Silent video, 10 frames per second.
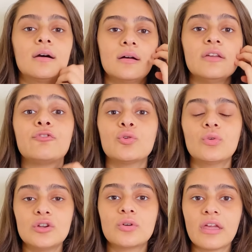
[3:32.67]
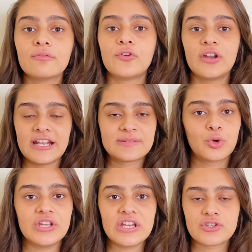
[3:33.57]
If you are looking for
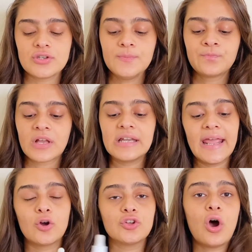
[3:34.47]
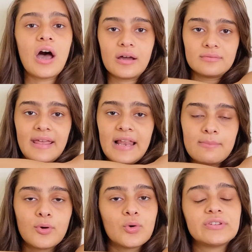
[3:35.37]
exfoliation, like on your
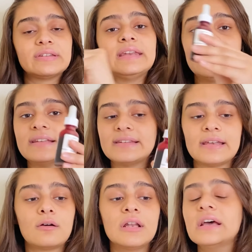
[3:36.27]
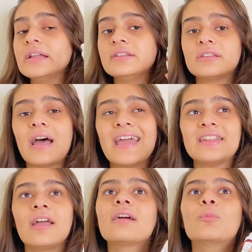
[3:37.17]
elbows, knees and all, this I
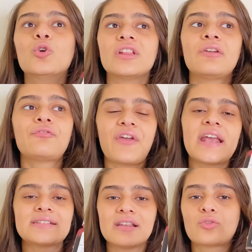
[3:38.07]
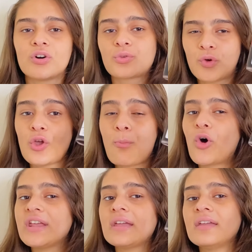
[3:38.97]
think more than face, this works for your
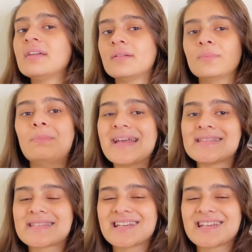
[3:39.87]
body best.